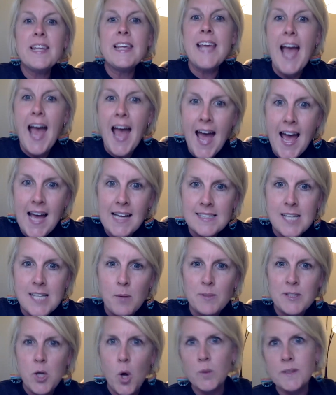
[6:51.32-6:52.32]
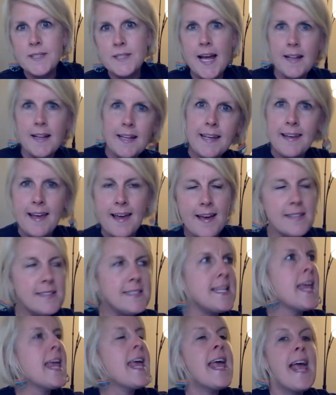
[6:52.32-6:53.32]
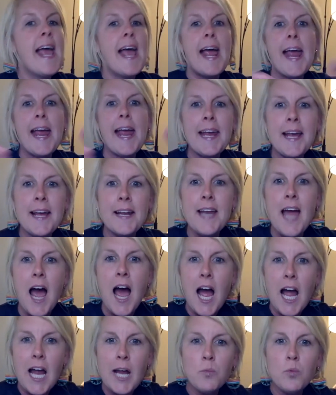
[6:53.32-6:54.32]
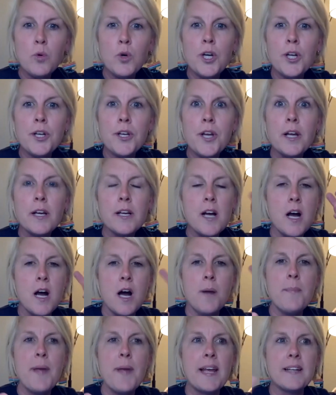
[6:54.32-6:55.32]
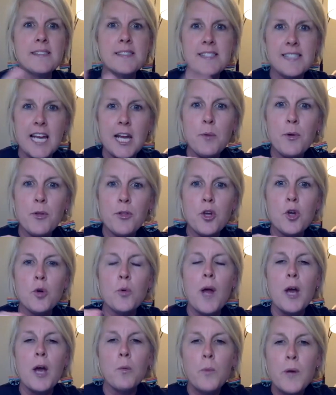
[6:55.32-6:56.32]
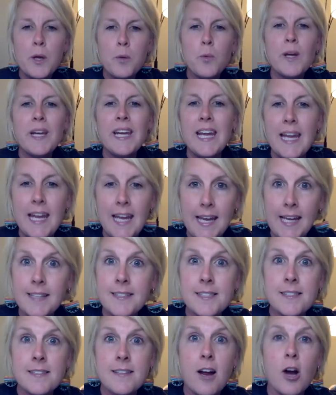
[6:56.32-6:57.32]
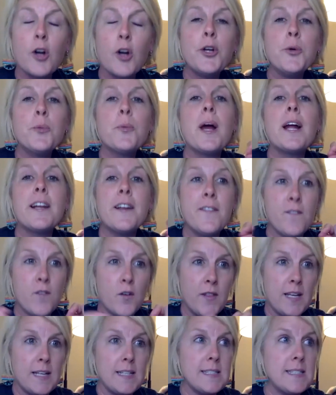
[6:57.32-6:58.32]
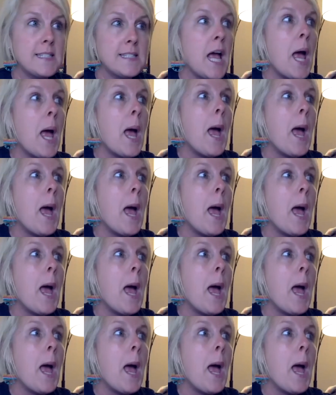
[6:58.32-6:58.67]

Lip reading: Yes. I was hoteling it. And I would come and stay with you and we would eat. Are you ready for this?